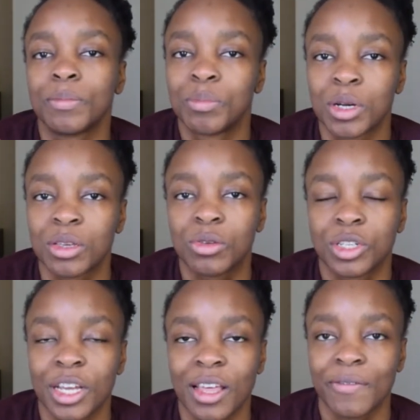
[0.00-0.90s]
But you can
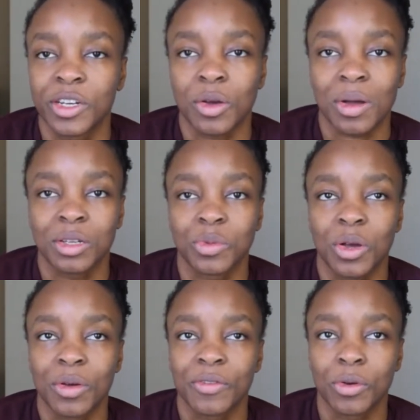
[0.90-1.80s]
check that video out as
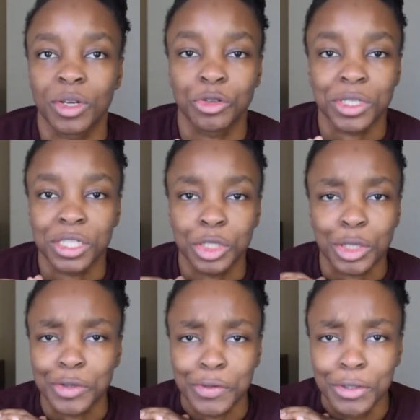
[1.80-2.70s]
well if you're interested in
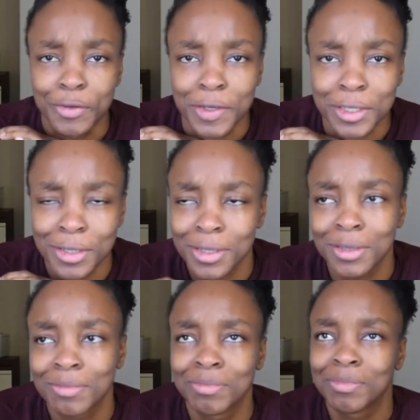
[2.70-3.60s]
transferring universities.
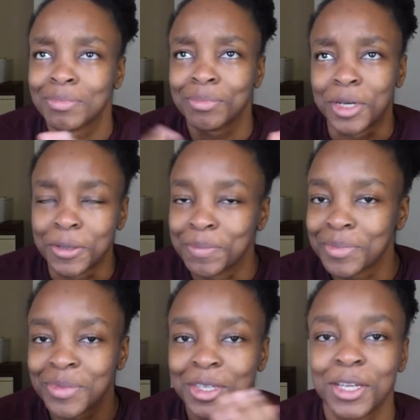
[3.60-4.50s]
But
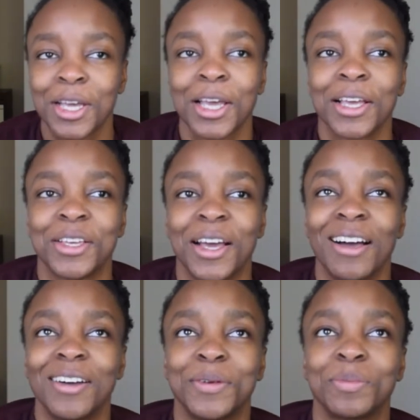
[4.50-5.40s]

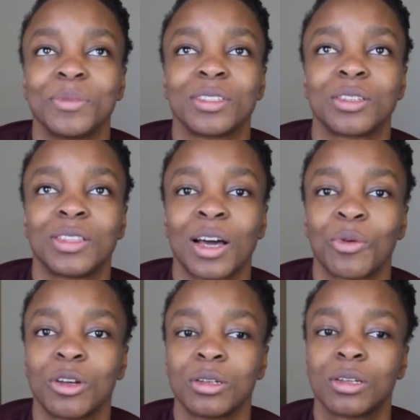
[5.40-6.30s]
yeah, so in that
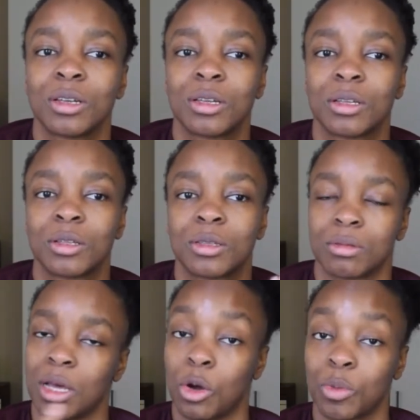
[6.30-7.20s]
one,
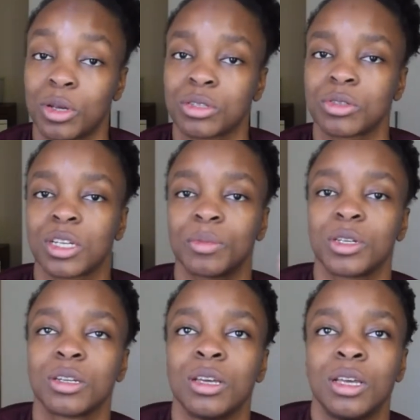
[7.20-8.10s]
that old personal
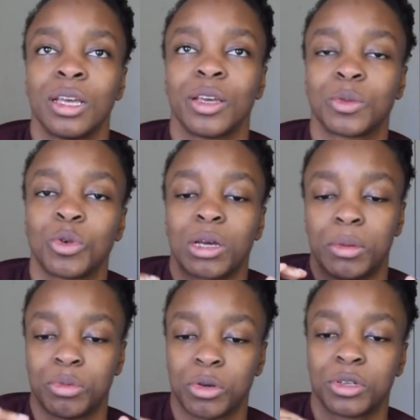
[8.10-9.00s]
statement, it was more like a
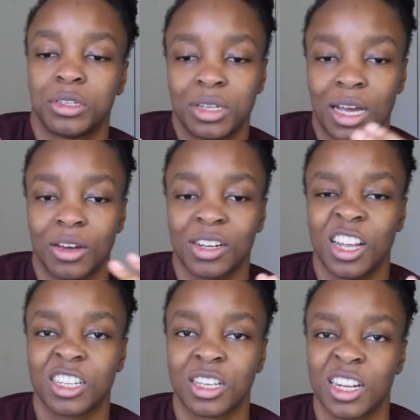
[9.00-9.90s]
broken down, and
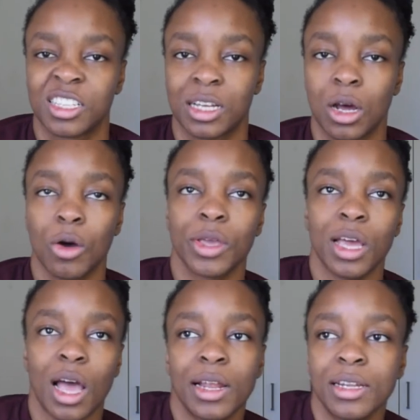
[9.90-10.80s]
I just kind of said, oh
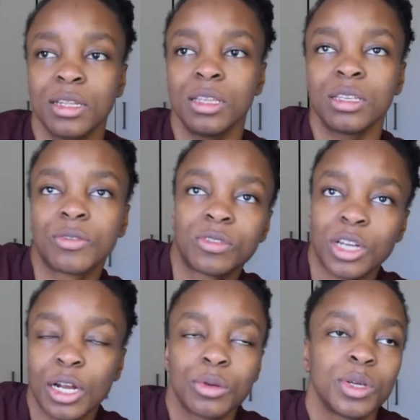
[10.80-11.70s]
yeah, I did this
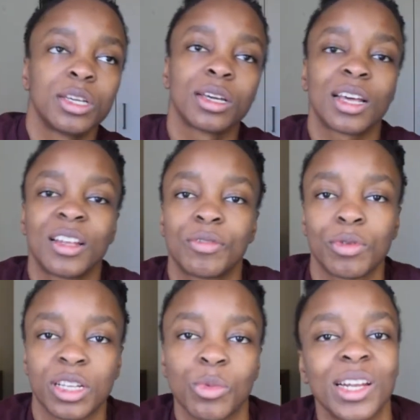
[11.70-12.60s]
shadowing, and I never
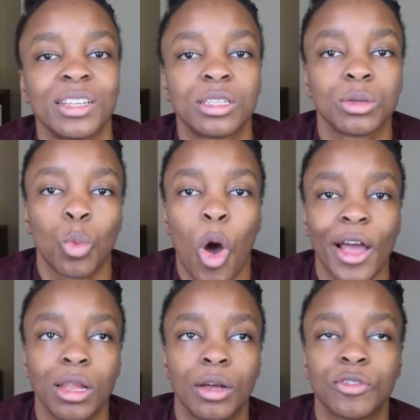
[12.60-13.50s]
really went into what
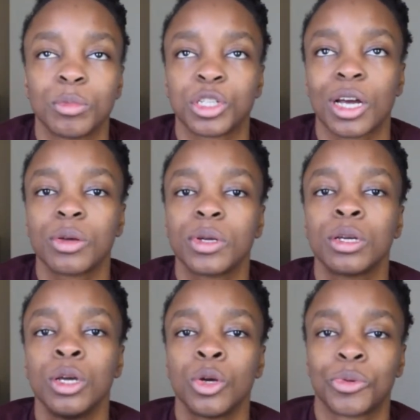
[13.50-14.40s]
I learned from the shadowing.
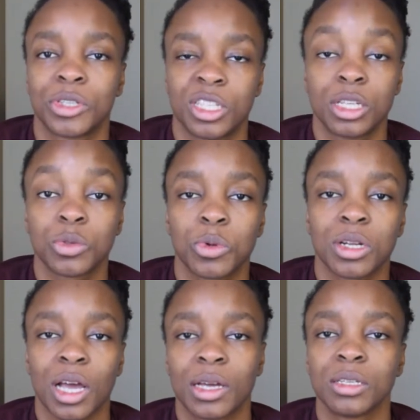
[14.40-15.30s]
Whereas in this one,
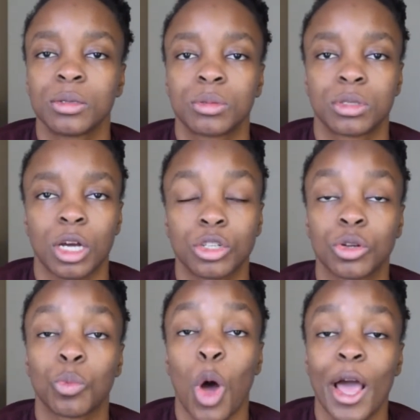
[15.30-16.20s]
I touched
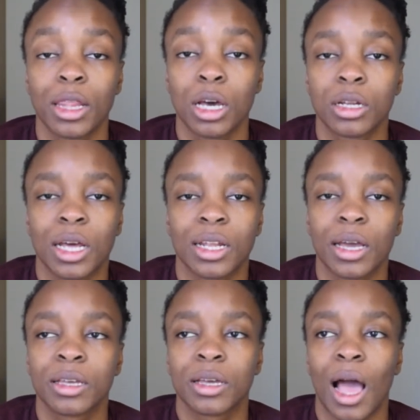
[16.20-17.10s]
on what I learned and
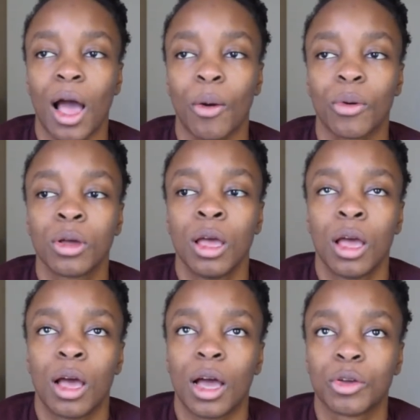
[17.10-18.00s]
like how
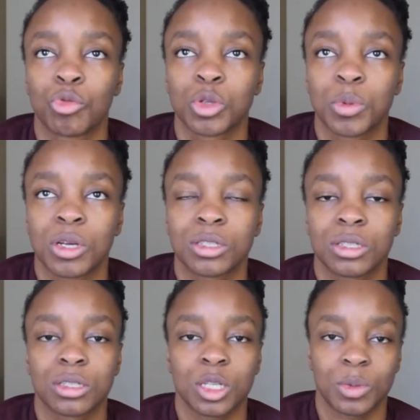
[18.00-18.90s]
I grew as a
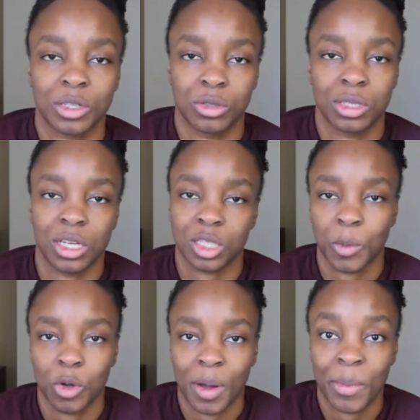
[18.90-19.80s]
person. As you see, I
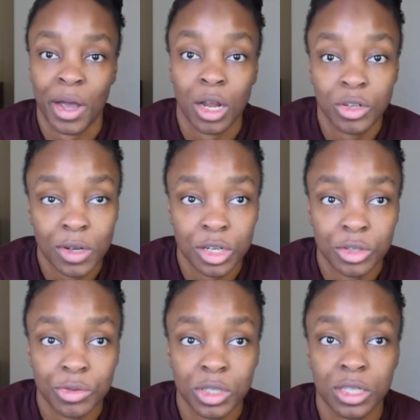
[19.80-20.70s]
spoke about my undergraduate
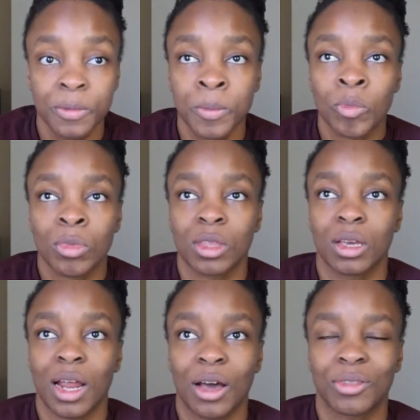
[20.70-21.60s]
degree
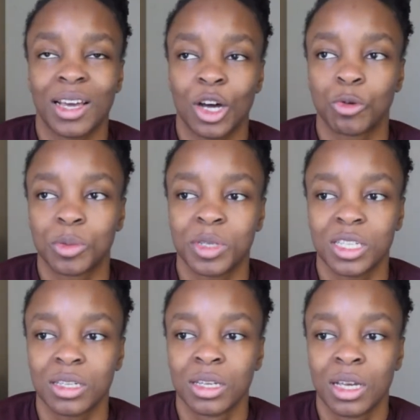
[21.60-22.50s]
and how that helped
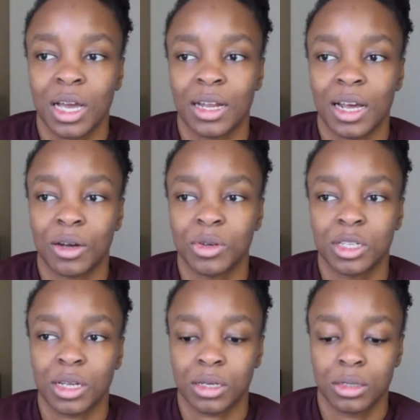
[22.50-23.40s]
me and how
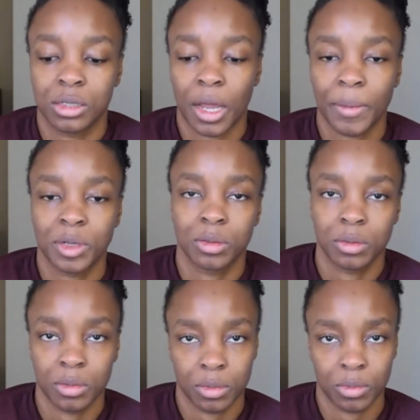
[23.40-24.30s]
it like shaped
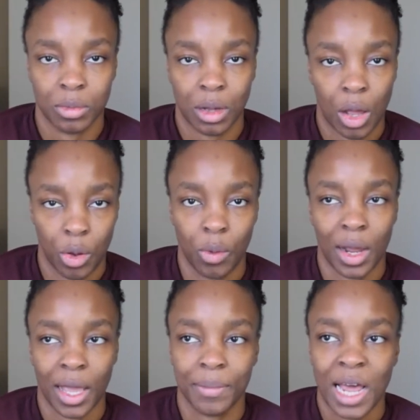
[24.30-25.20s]
who
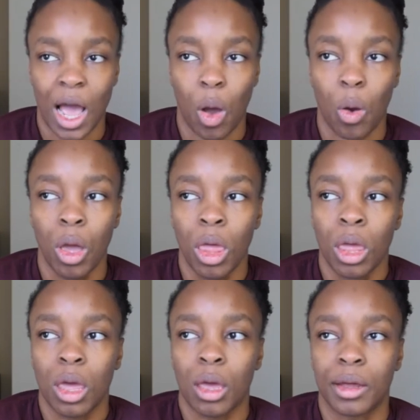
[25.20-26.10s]
I am now.
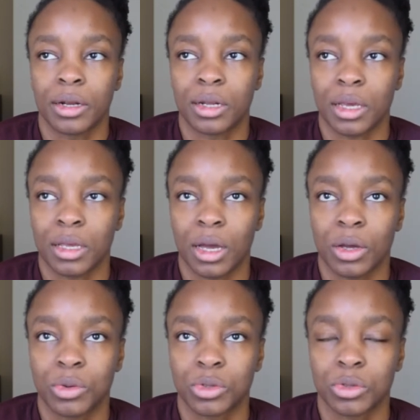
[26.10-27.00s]
And like I
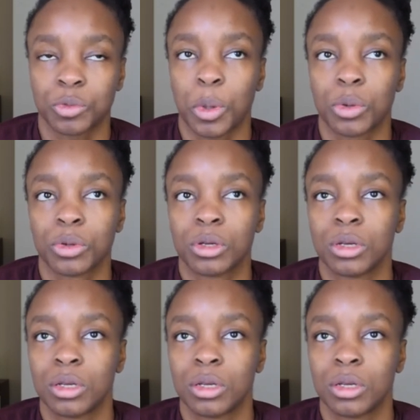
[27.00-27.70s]
also spoke